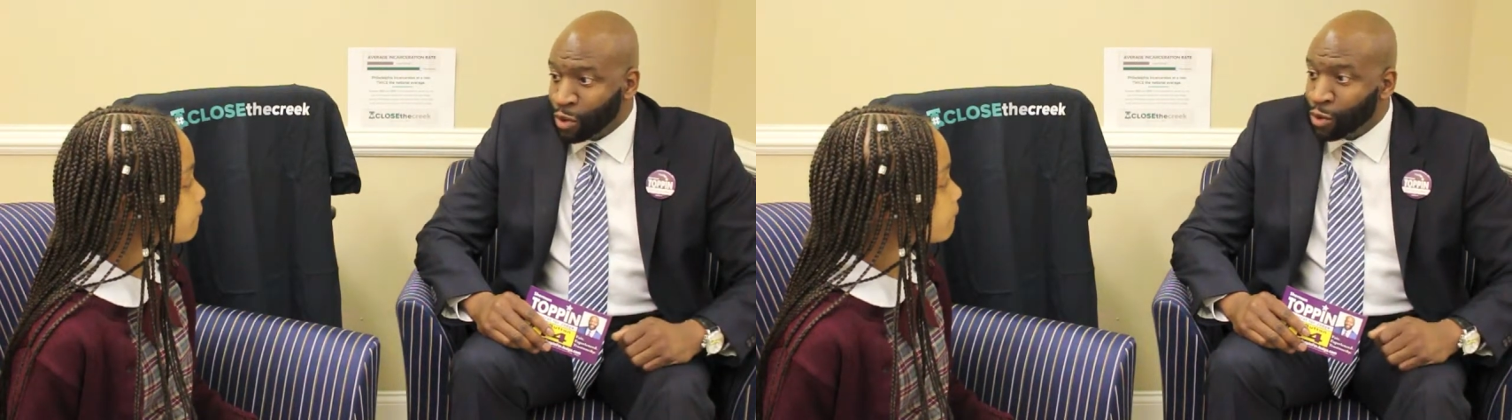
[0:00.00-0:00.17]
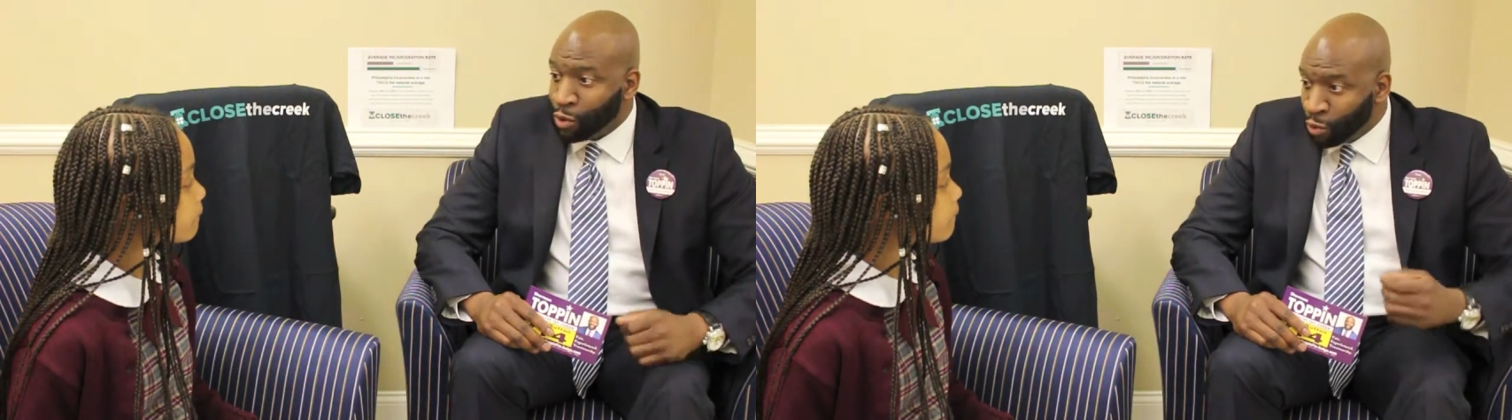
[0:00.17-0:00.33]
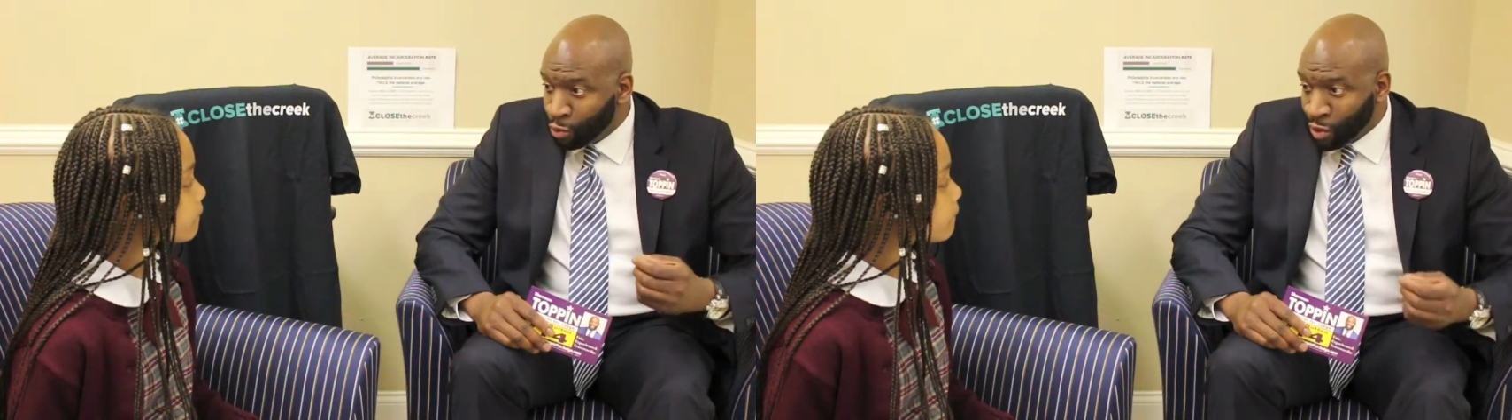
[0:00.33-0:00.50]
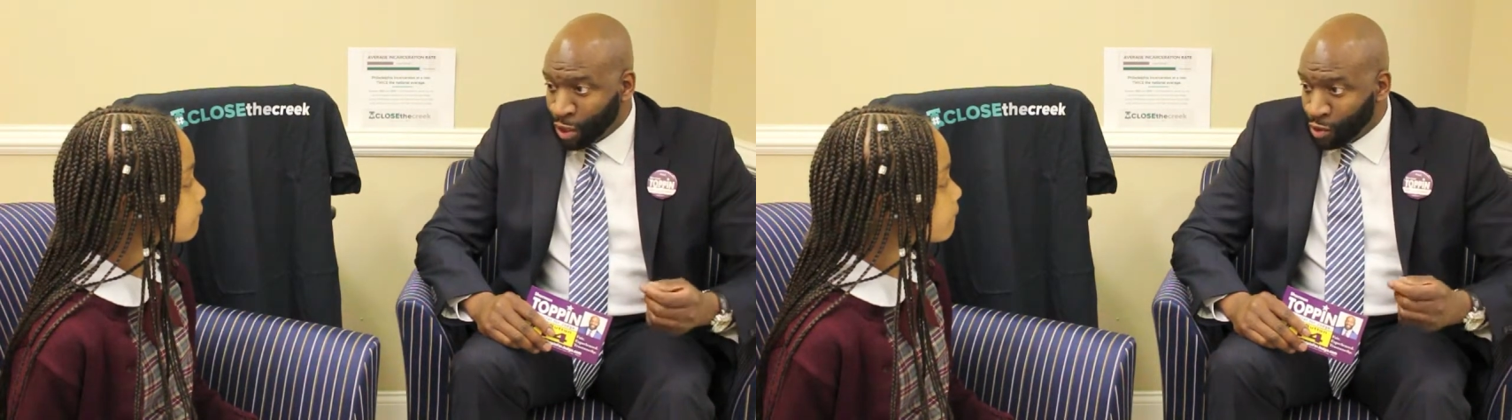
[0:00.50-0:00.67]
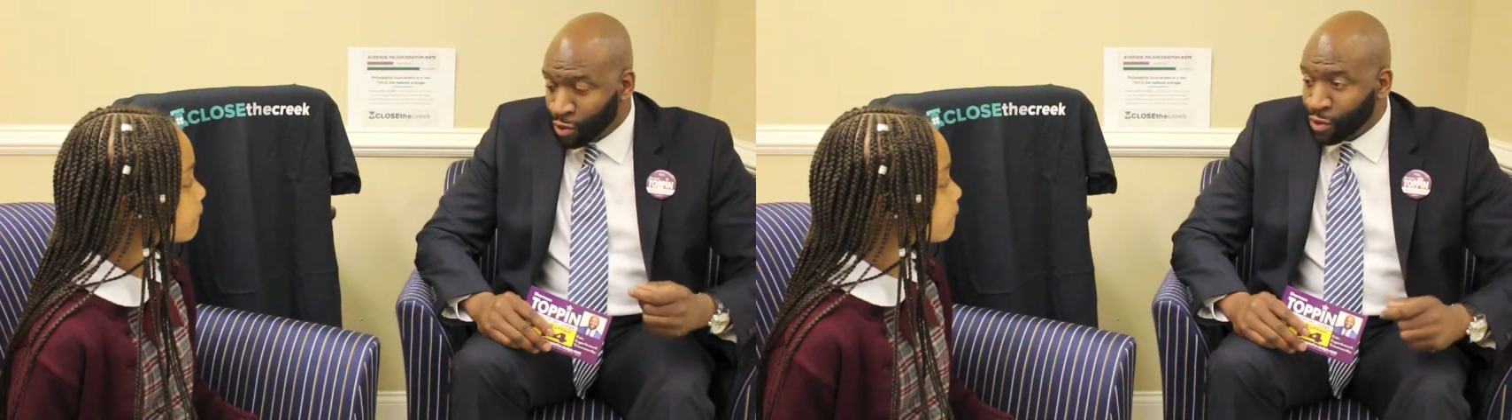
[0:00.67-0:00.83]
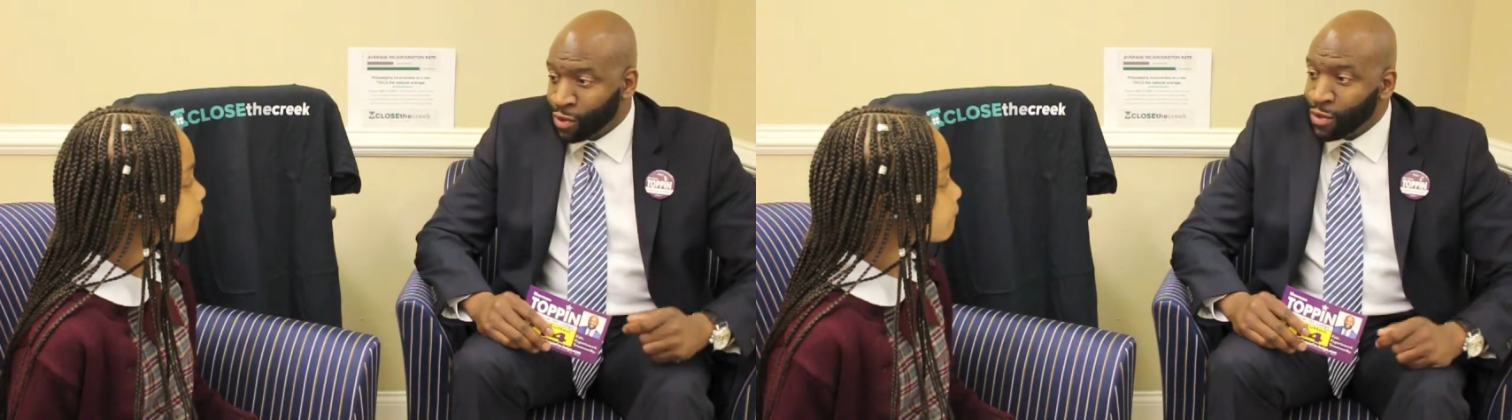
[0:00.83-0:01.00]
new
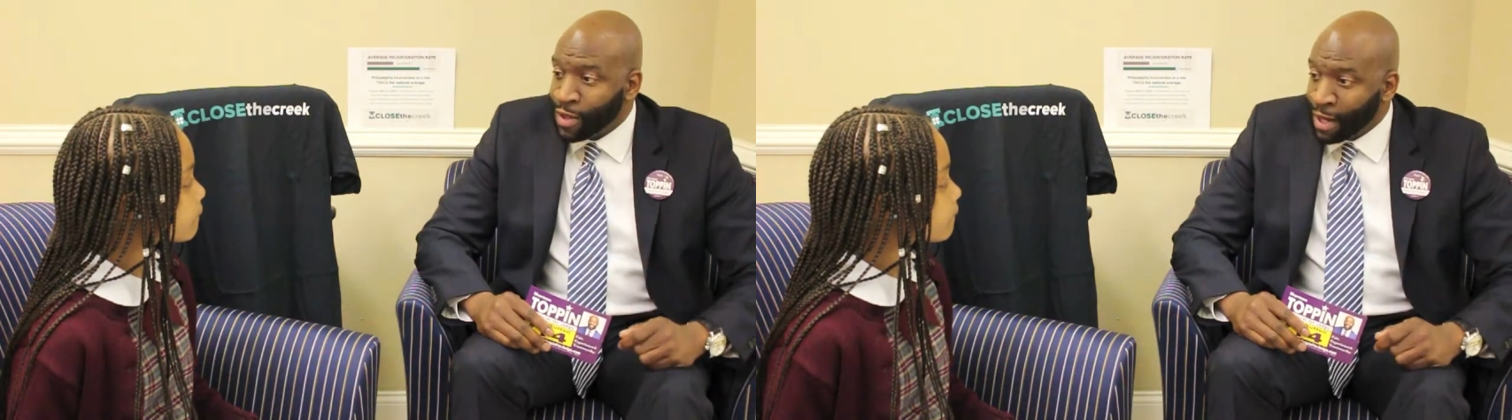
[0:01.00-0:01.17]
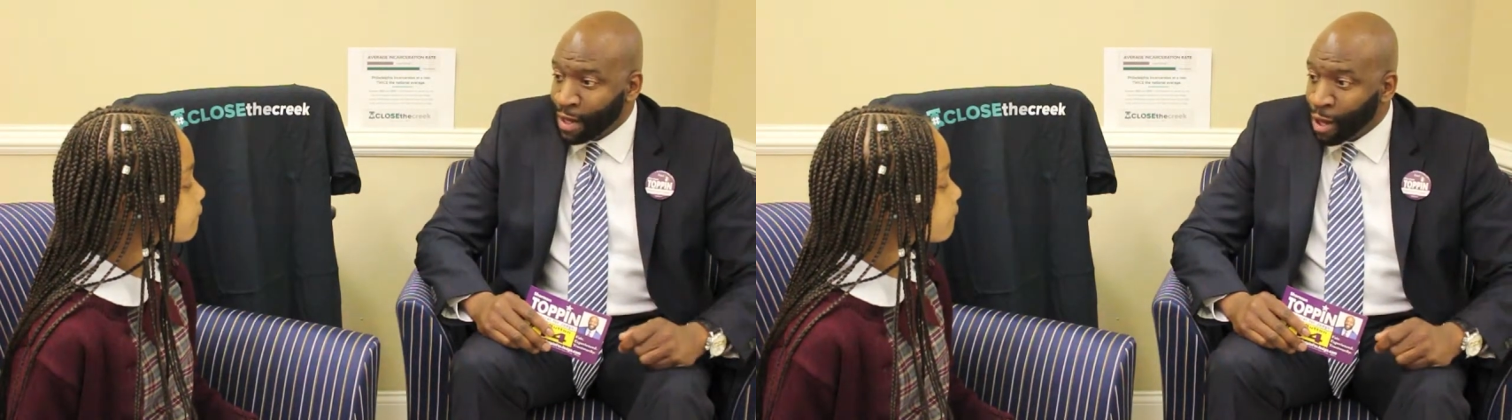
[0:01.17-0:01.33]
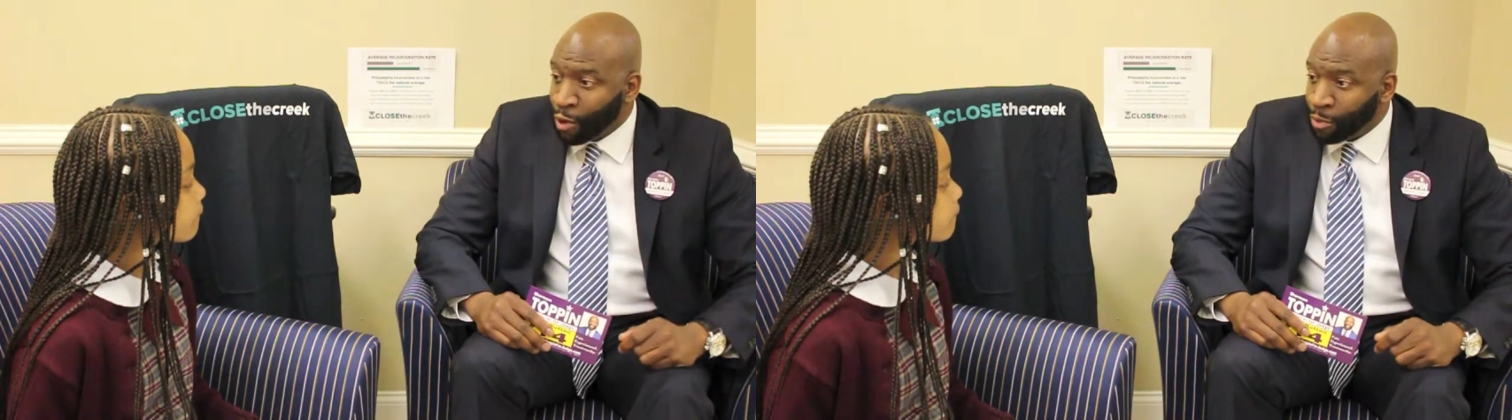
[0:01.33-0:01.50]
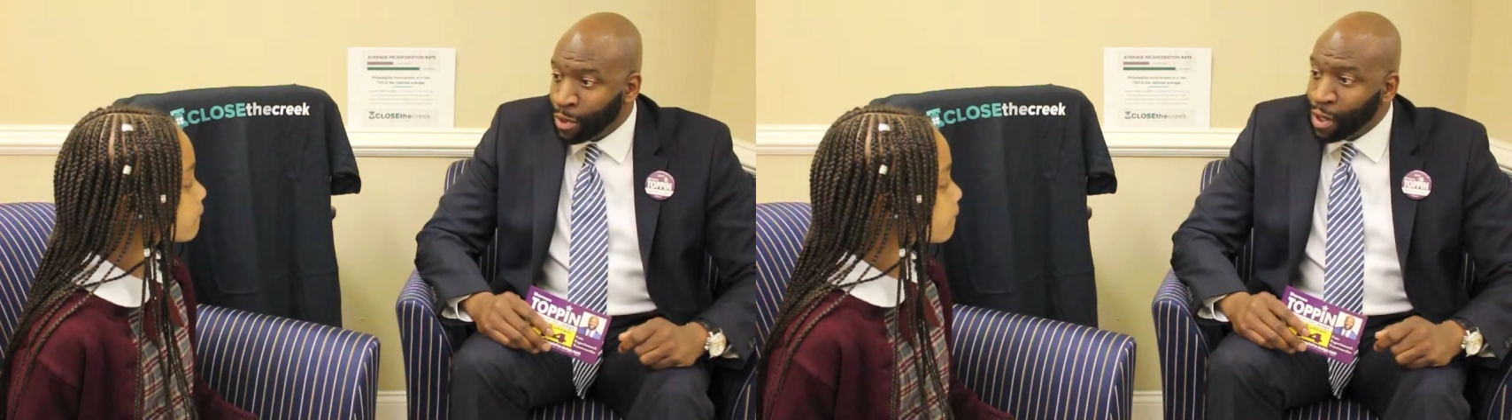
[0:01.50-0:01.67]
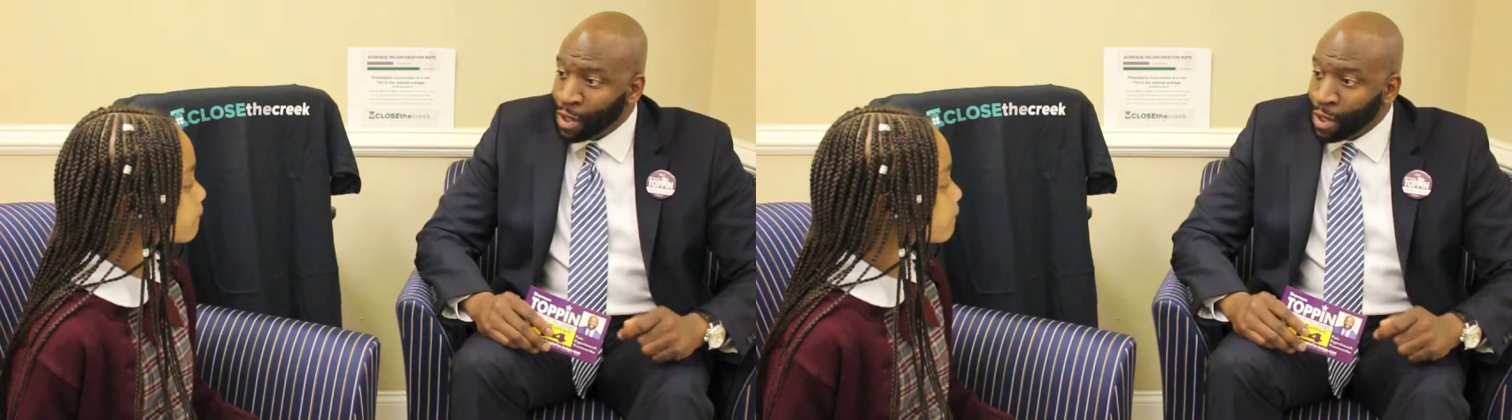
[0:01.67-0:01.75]
judges that help